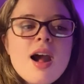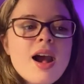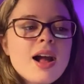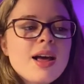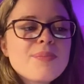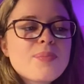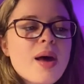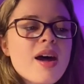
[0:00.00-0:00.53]

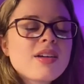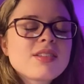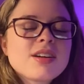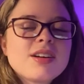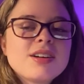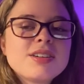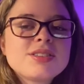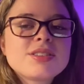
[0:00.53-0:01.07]
At bars
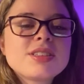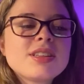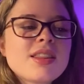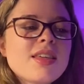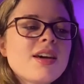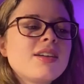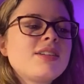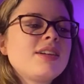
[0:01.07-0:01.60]

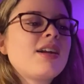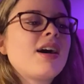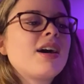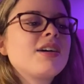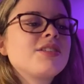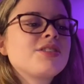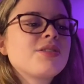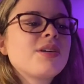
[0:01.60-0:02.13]

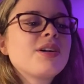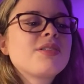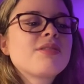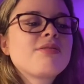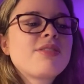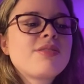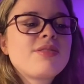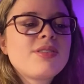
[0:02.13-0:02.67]
139 to
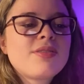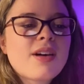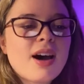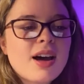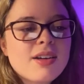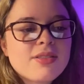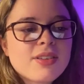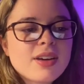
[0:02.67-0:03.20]
155,